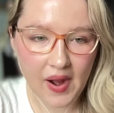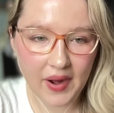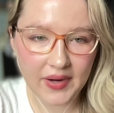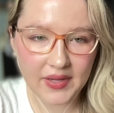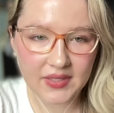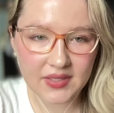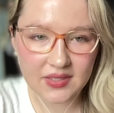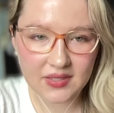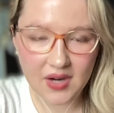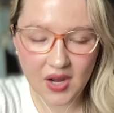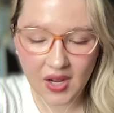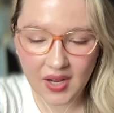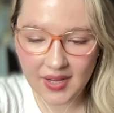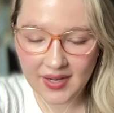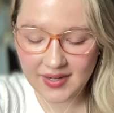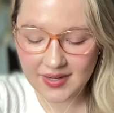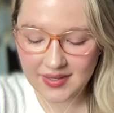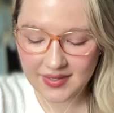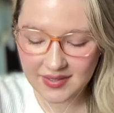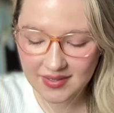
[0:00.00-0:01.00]
It's
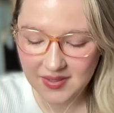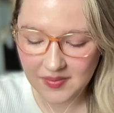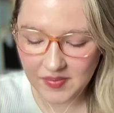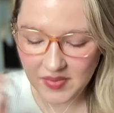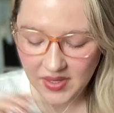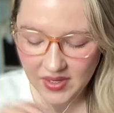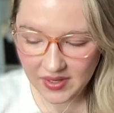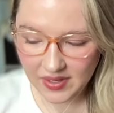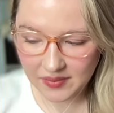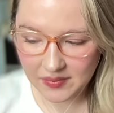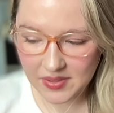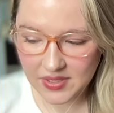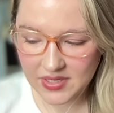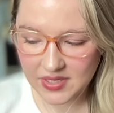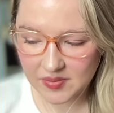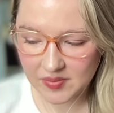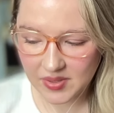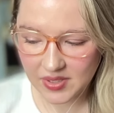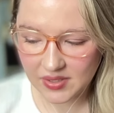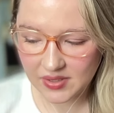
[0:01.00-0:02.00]
not something I would
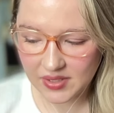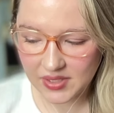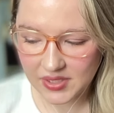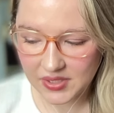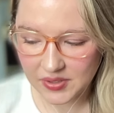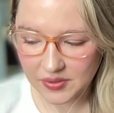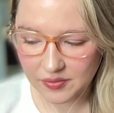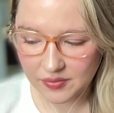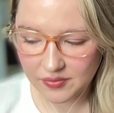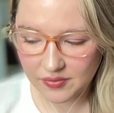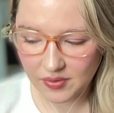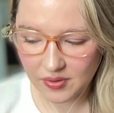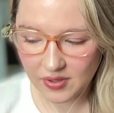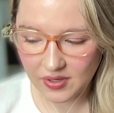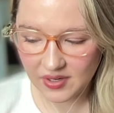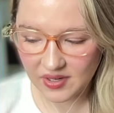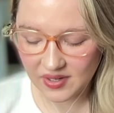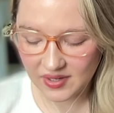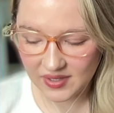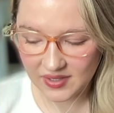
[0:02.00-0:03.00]
typically go
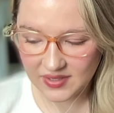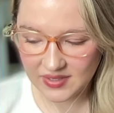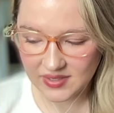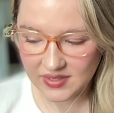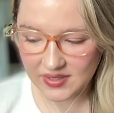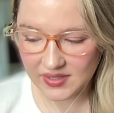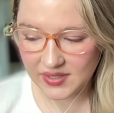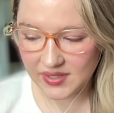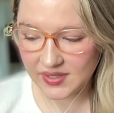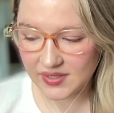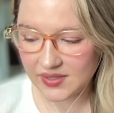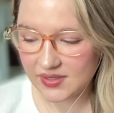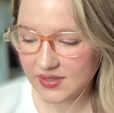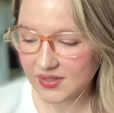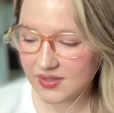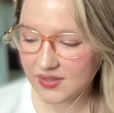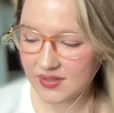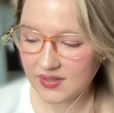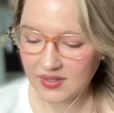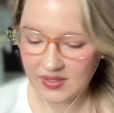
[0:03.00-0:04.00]
for, honestly.
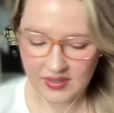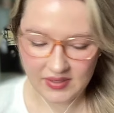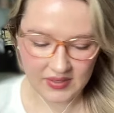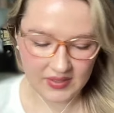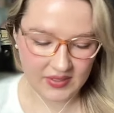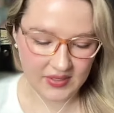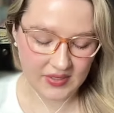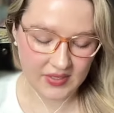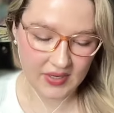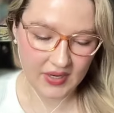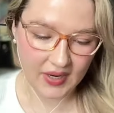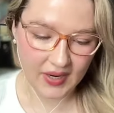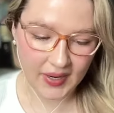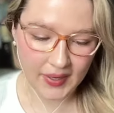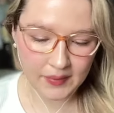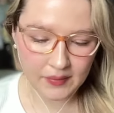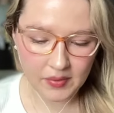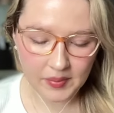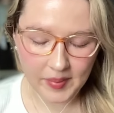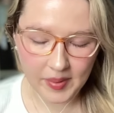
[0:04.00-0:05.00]

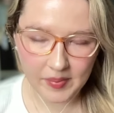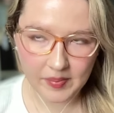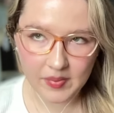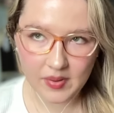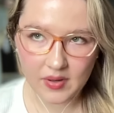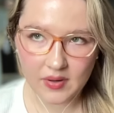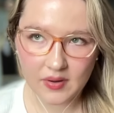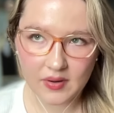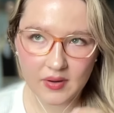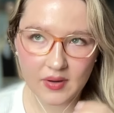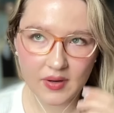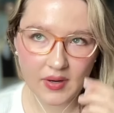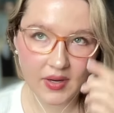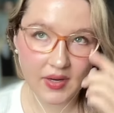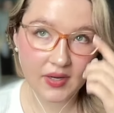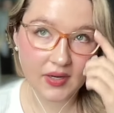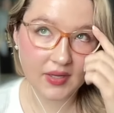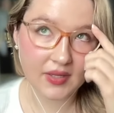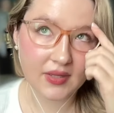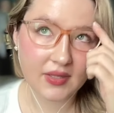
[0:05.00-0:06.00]
I remember I
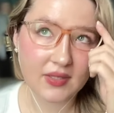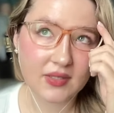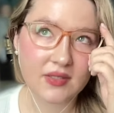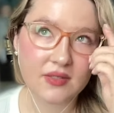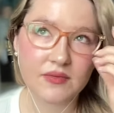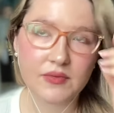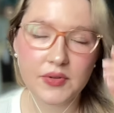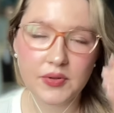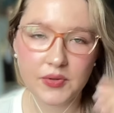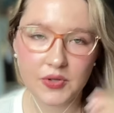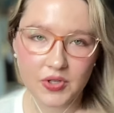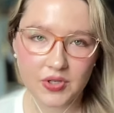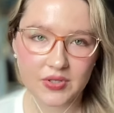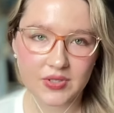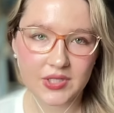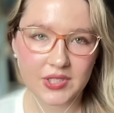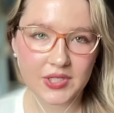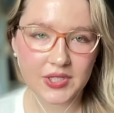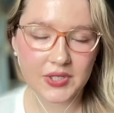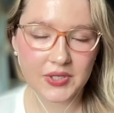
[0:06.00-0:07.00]
got this a few
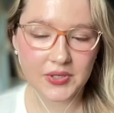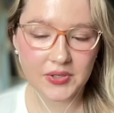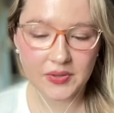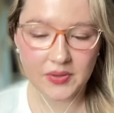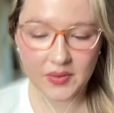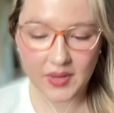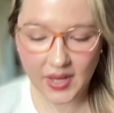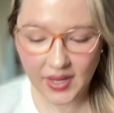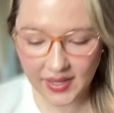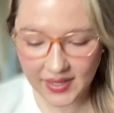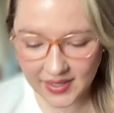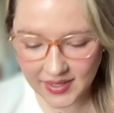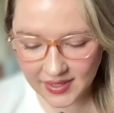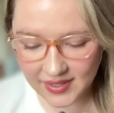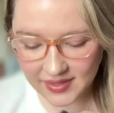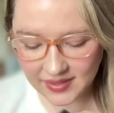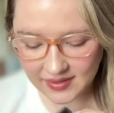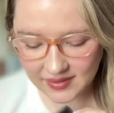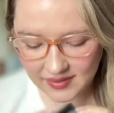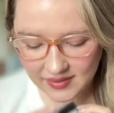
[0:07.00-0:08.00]
years ago. I
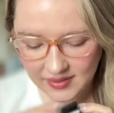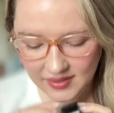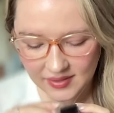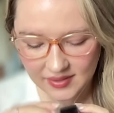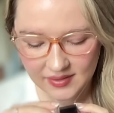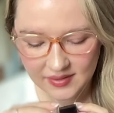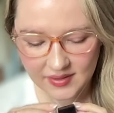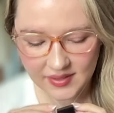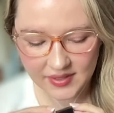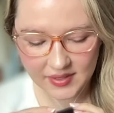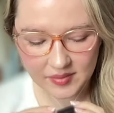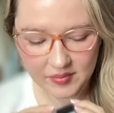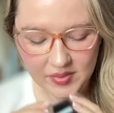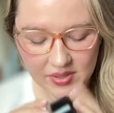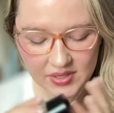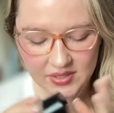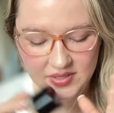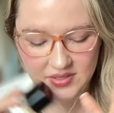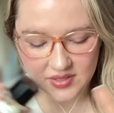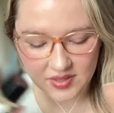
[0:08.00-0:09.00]
had gotten like a
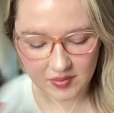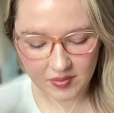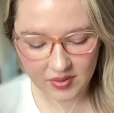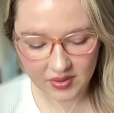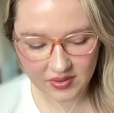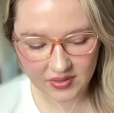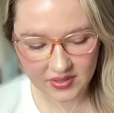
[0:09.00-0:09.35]
big sample